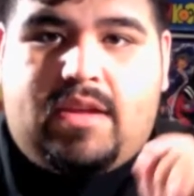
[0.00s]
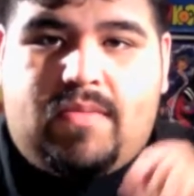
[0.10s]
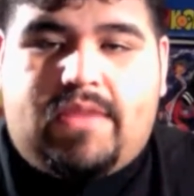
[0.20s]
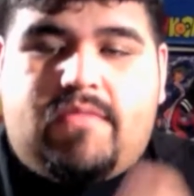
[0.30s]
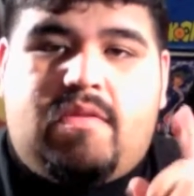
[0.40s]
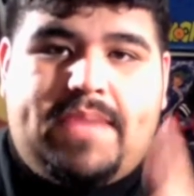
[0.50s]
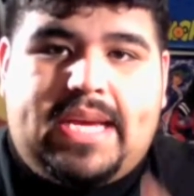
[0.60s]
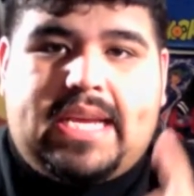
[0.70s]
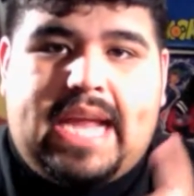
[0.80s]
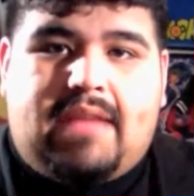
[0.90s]
The winner will be
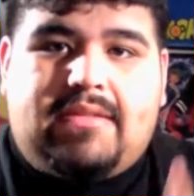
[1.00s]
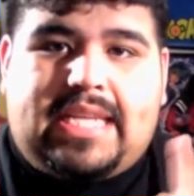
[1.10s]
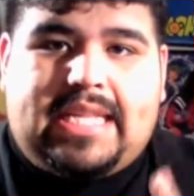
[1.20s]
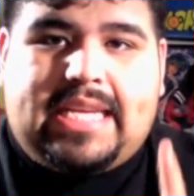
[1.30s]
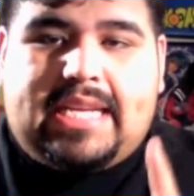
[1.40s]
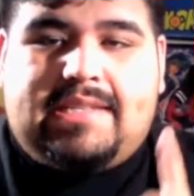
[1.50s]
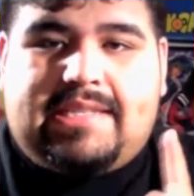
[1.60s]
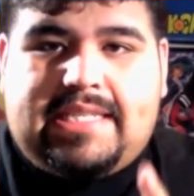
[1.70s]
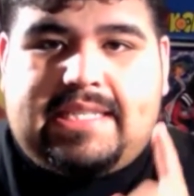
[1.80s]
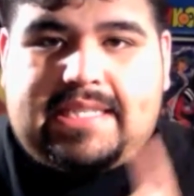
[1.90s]
announced at the end of
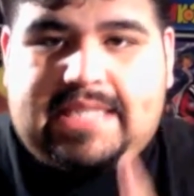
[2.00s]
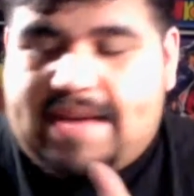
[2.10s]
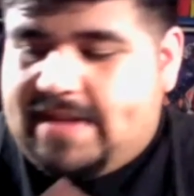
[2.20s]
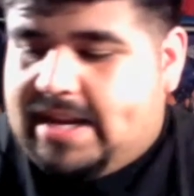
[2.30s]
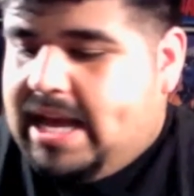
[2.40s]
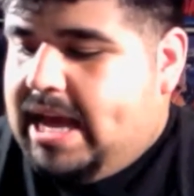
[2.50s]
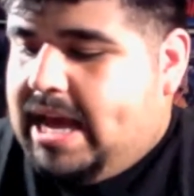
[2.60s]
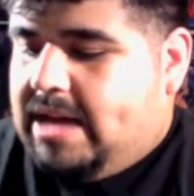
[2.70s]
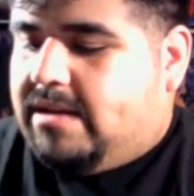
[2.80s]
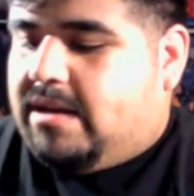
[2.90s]
season 7,
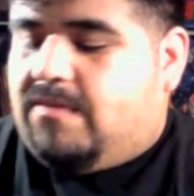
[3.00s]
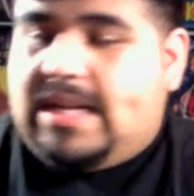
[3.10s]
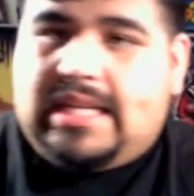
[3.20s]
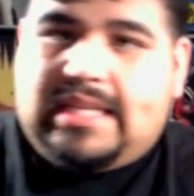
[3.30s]
and you can win the